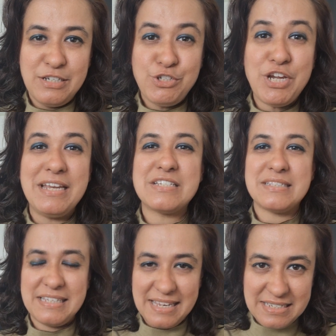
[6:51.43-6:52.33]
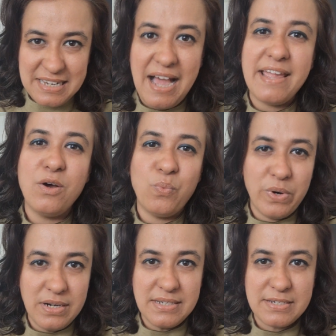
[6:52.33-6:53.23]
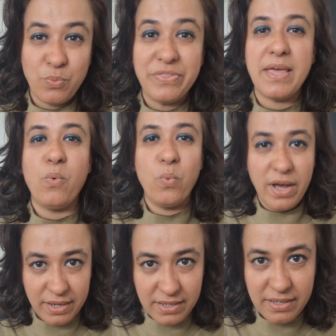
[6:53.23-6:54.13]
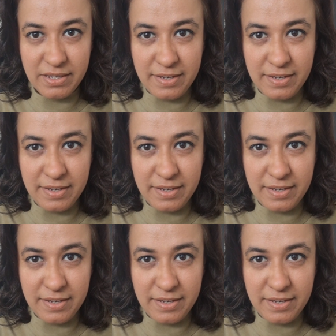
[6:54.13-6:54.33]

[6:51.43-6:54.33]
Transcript: changed the entire world with their work,